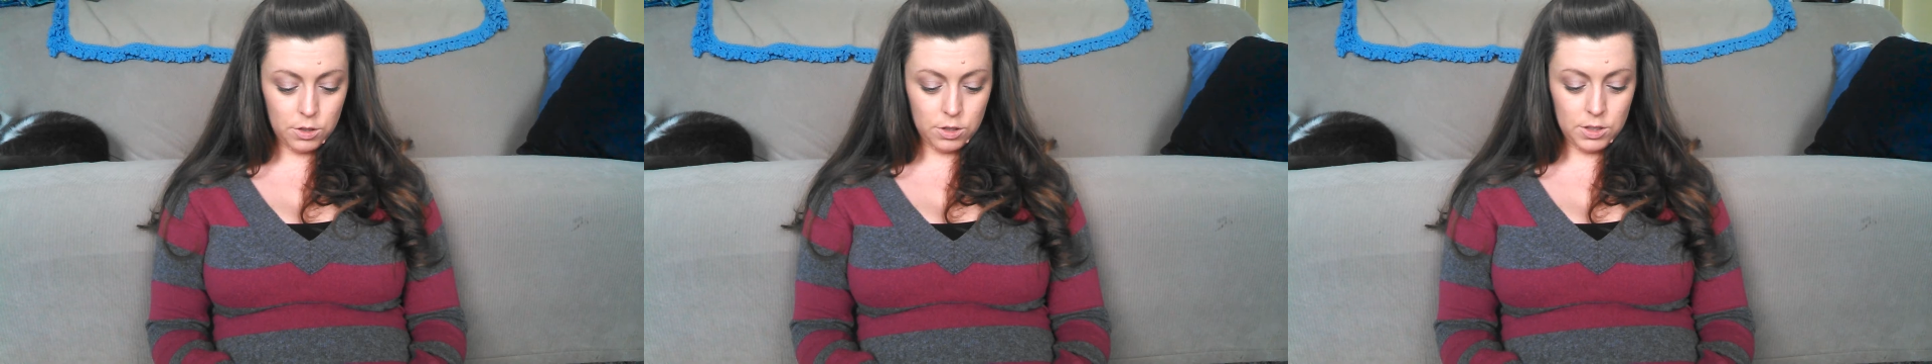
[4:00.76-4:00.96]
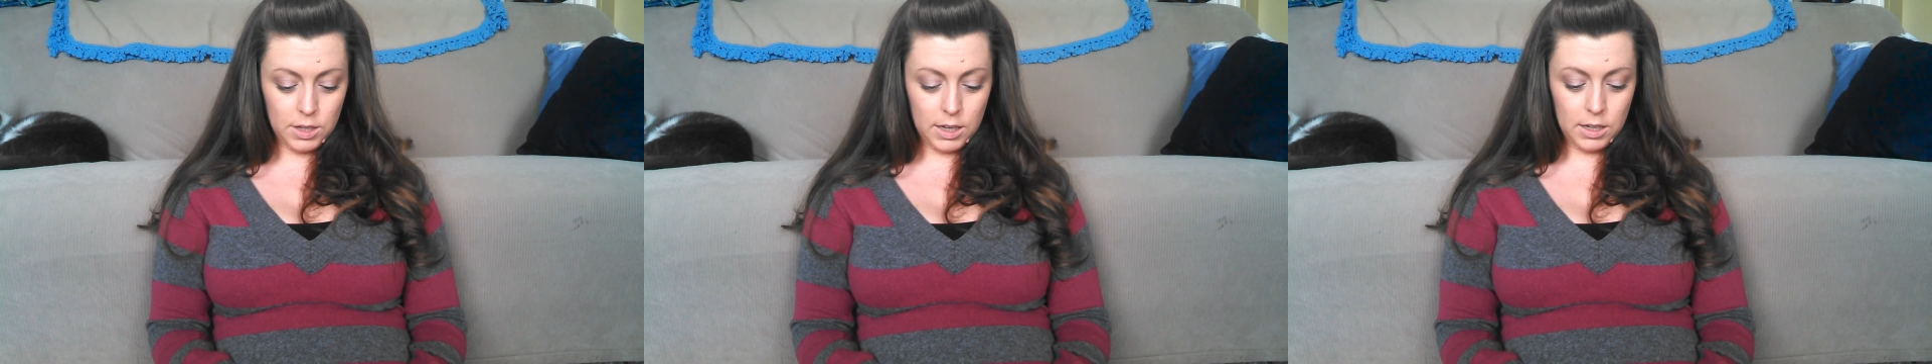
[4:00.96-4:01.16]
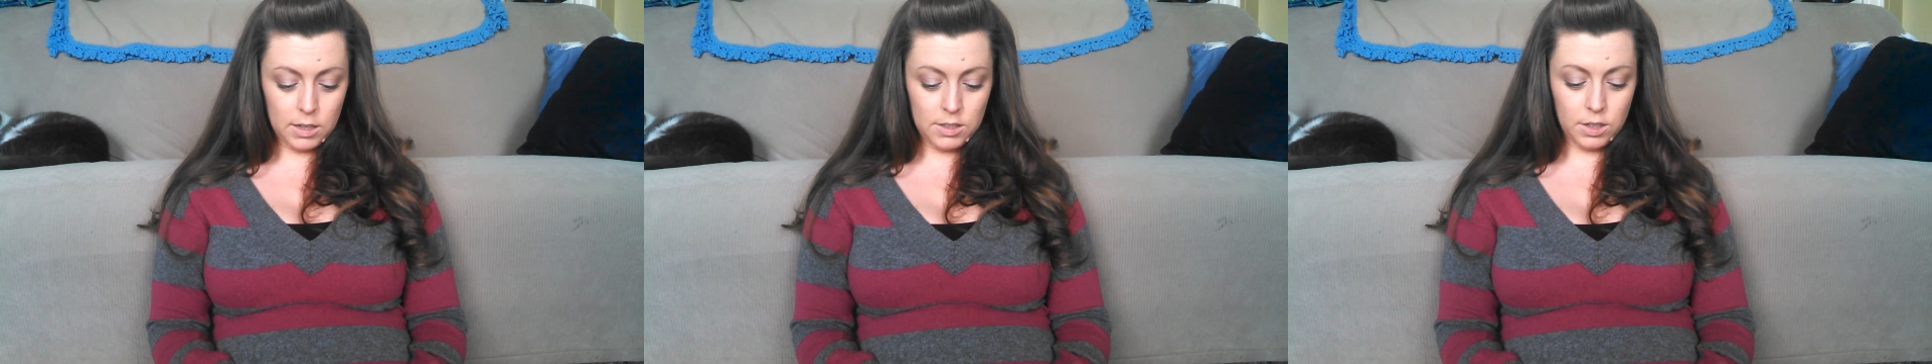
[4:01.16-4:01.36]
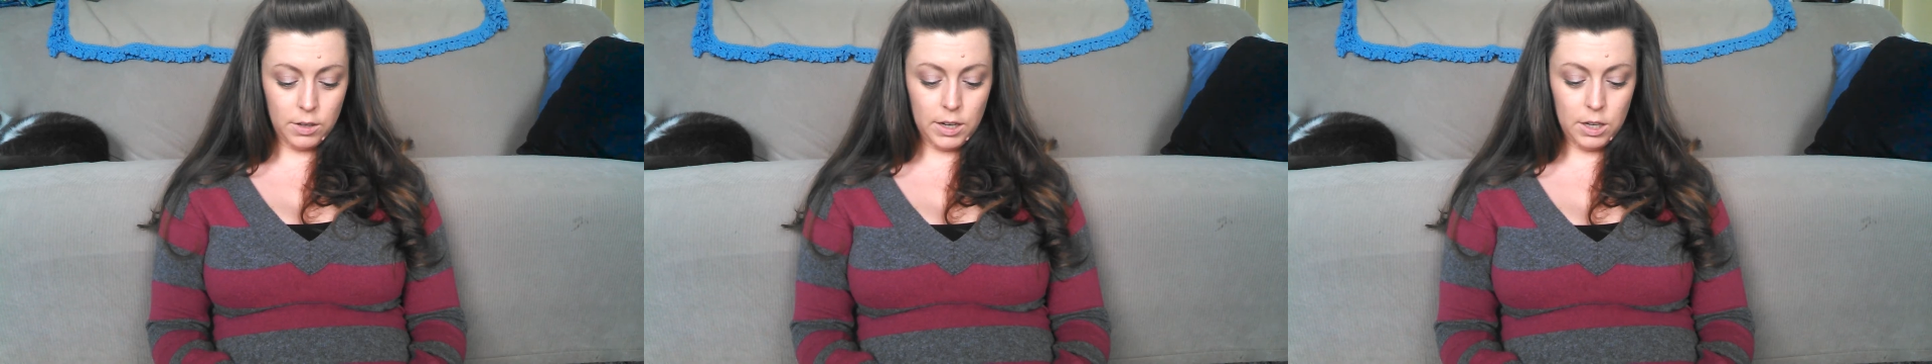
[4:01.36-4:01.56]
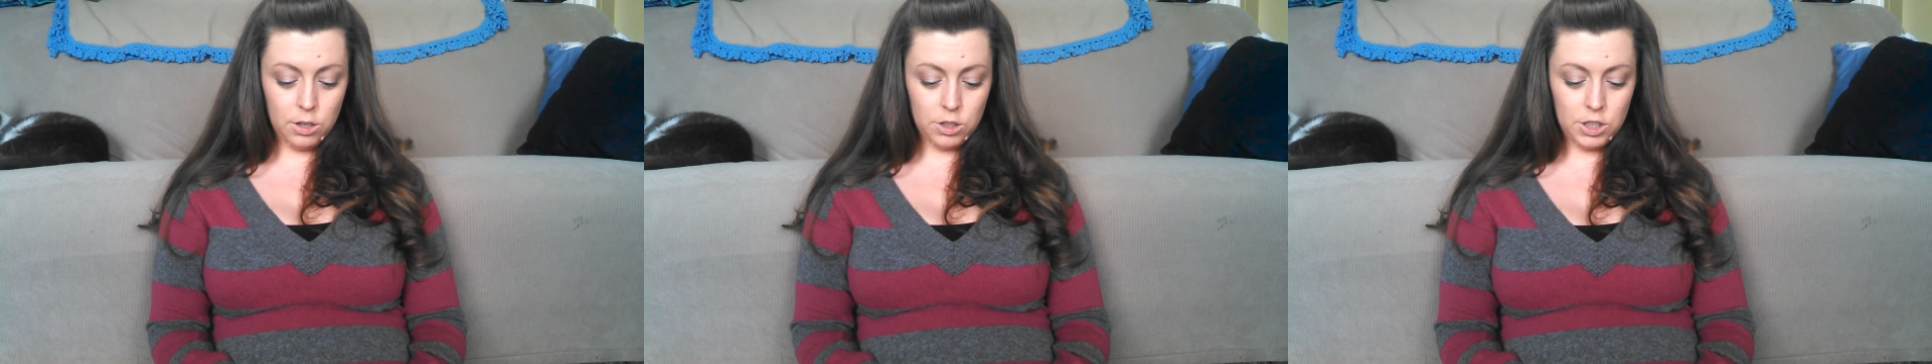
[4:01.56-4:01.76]
seat until
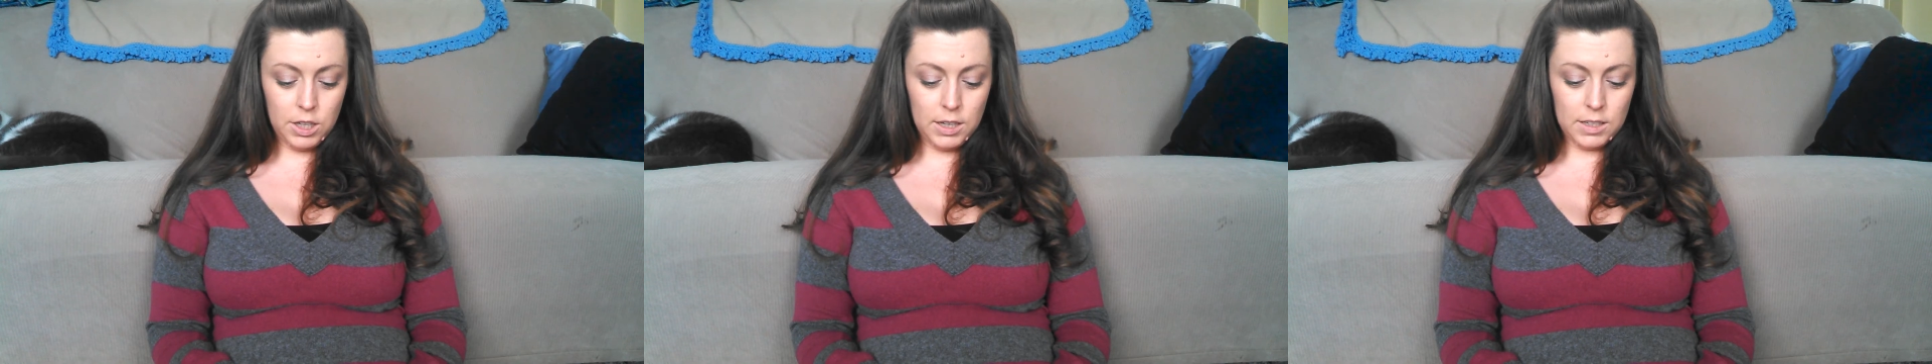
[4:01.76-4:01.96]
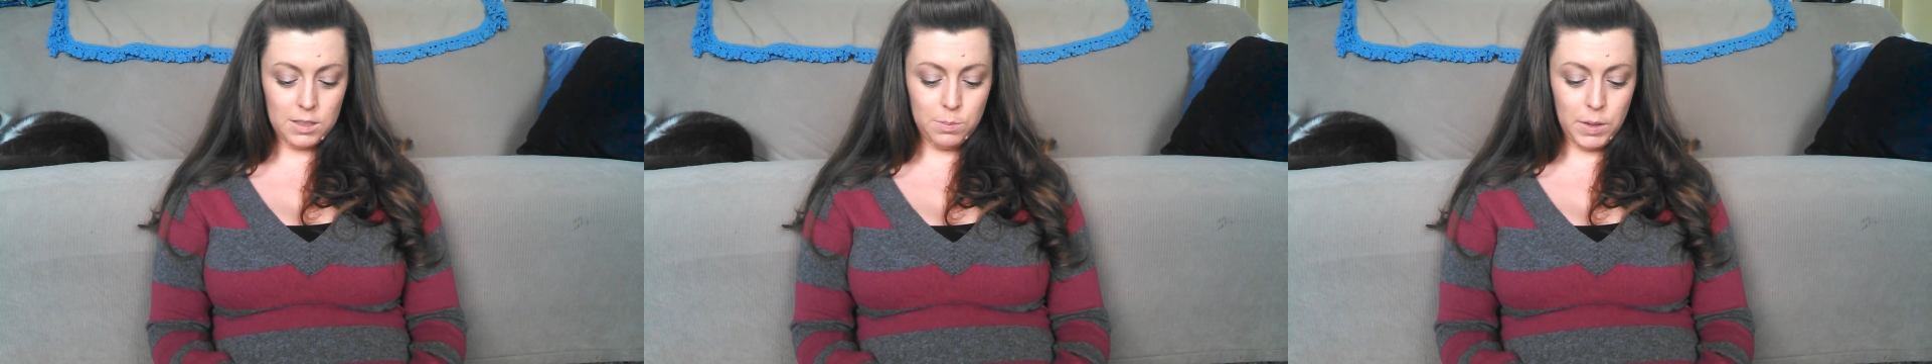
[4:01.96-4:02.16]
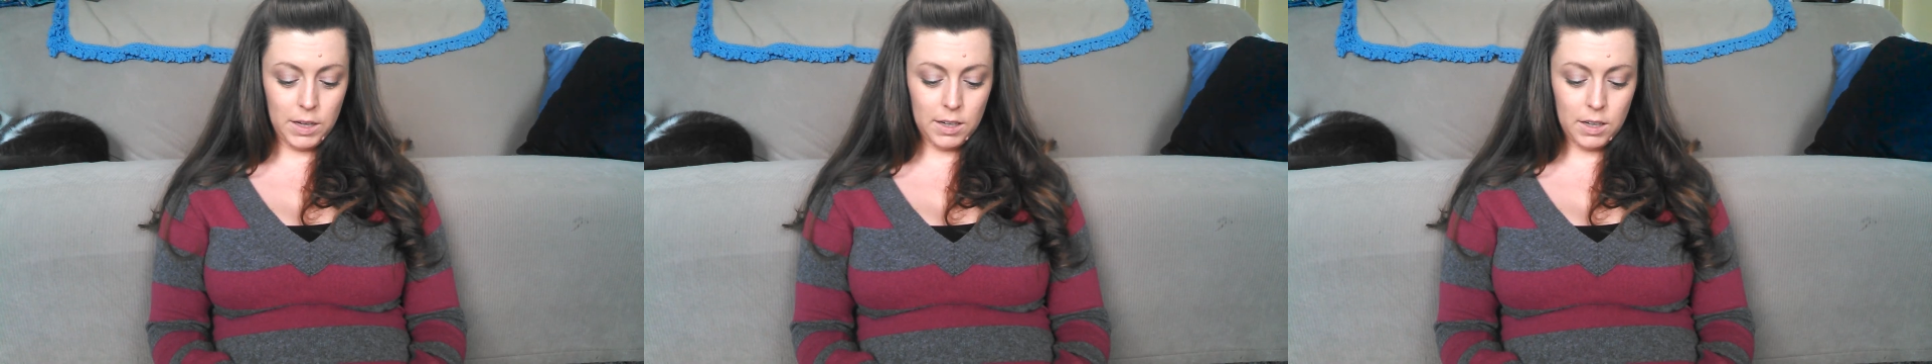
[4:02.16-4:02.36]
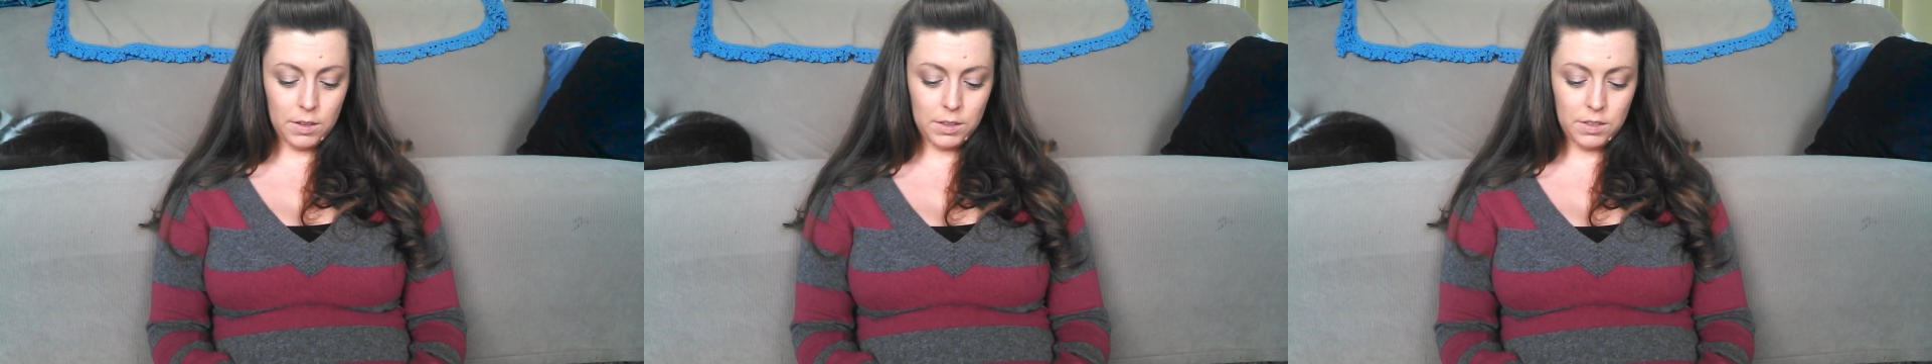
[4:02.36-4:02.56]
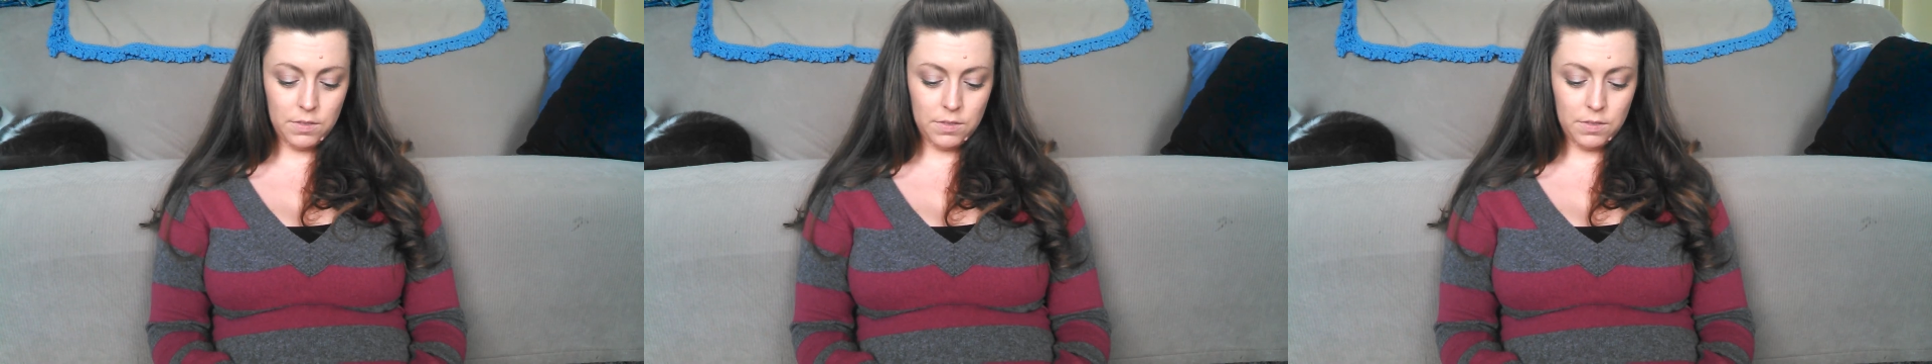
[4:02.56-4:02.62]
he or she is big enough